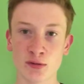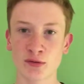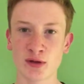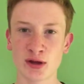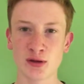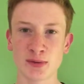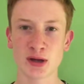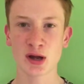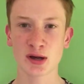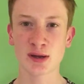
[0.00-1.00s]
It was a little bit
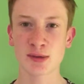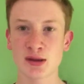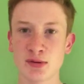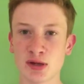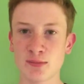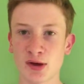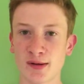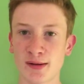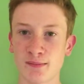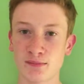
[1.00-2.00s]
lucky, maybe you might
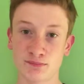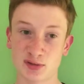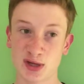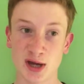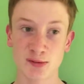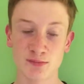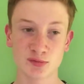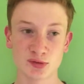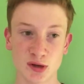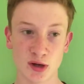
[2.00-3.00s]
say,
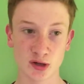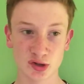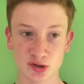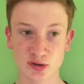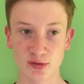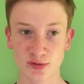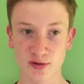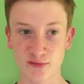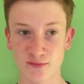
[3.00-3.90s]
just because it was a